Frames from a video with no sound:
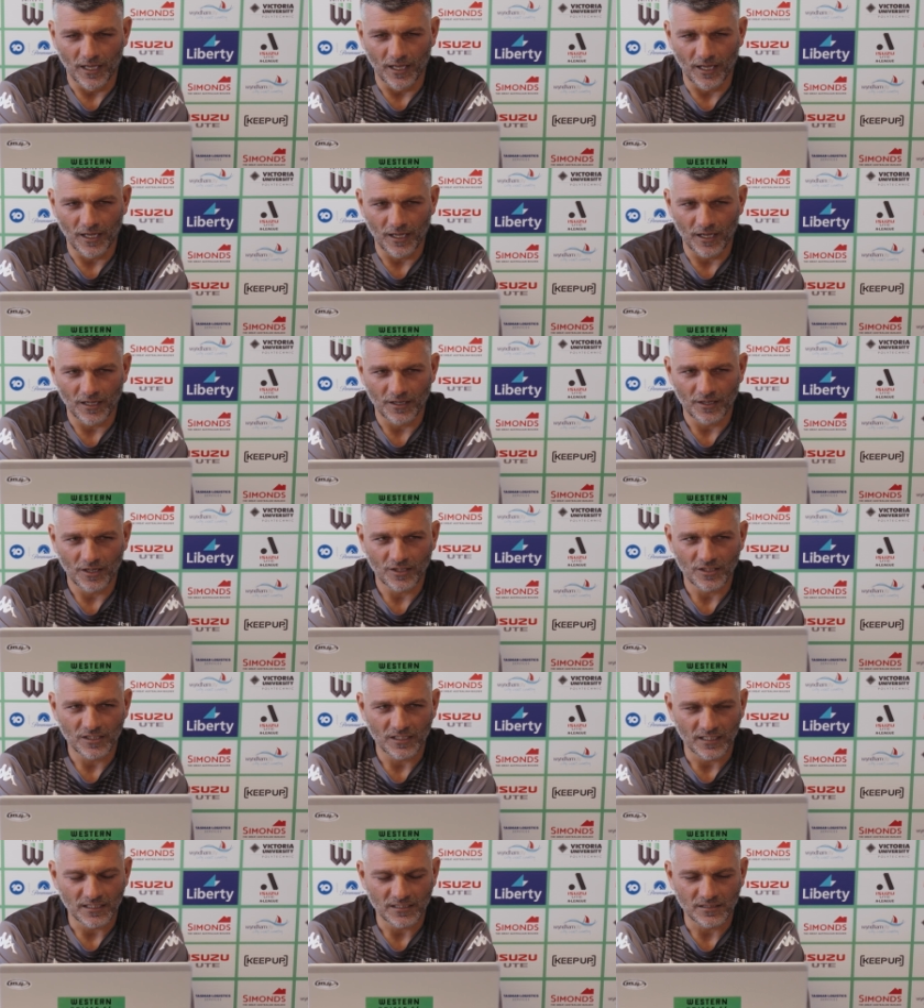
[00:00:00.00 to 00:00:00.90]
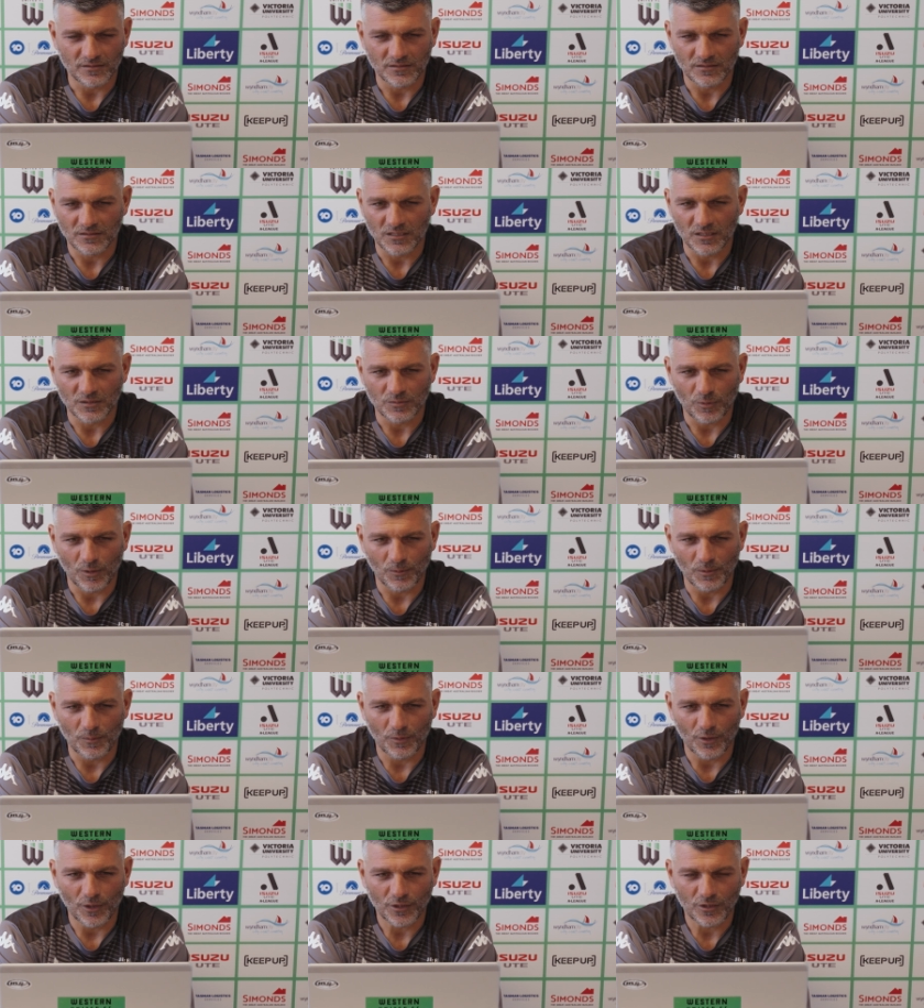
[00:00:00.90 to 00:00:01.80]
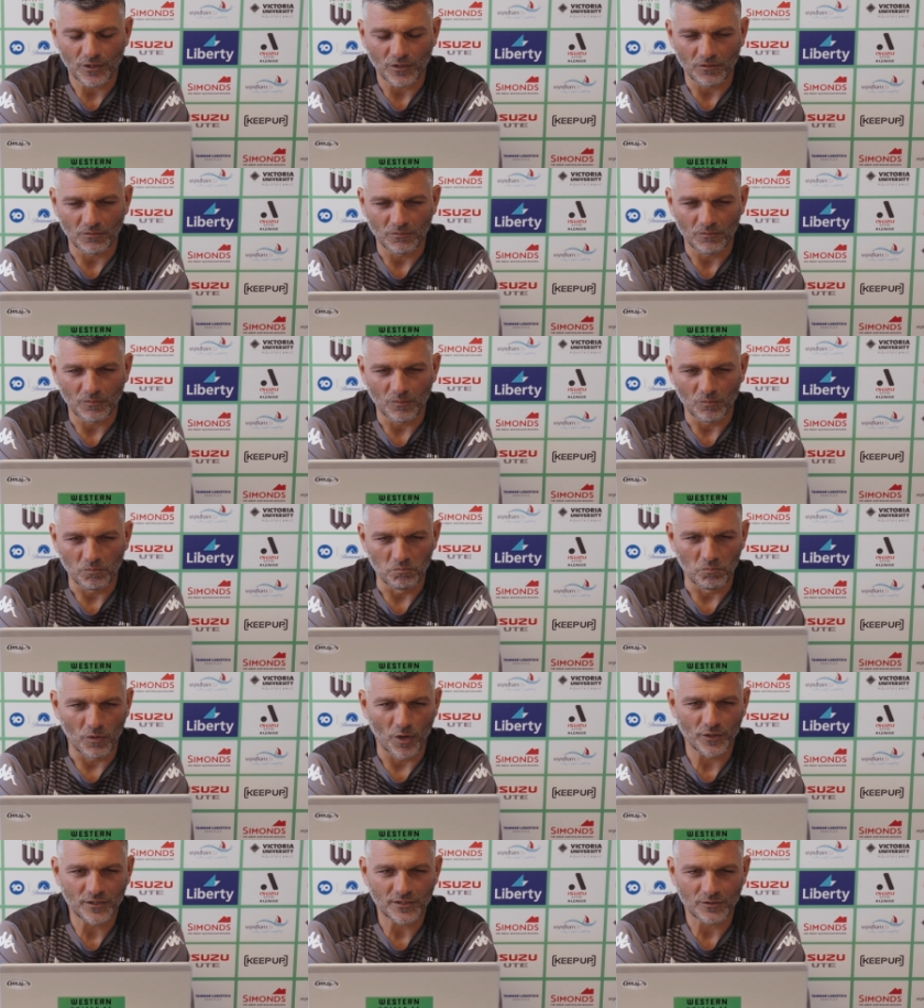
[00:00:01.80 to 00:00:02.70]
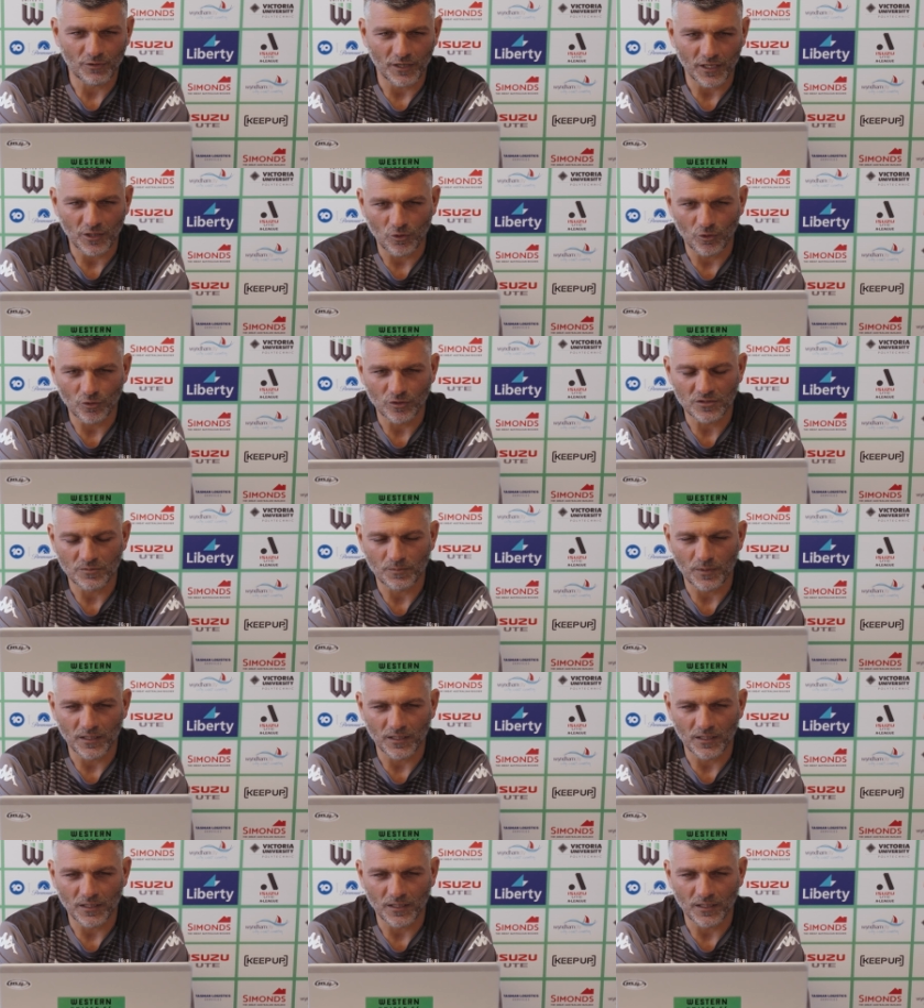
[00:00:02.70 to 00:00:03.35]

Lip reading: I know he's probably broken most records,